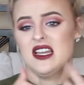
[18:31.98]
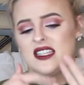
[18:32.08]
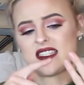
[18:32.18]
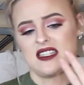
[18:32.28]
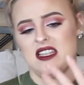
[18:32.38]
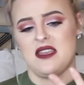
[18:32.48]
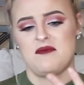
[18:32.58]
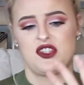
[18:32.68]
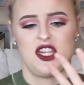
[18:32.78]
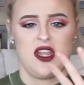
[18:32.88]

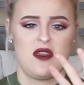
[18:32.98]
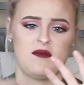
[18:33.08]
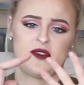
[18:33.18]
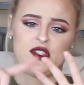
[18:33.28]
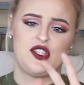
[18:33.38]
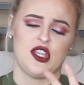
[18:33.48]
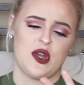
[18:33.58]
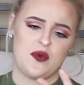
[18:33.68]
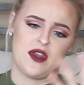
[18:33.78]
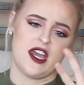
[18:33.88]
Slim Jims,
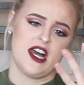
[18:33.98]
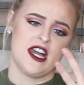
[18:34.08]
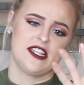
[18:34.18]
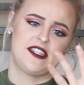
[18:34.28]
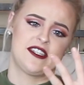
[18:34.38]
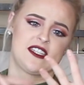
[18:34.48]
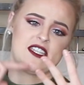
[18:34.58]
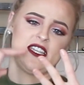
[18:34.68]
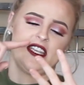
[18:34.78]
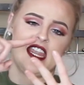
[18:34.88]
donuts,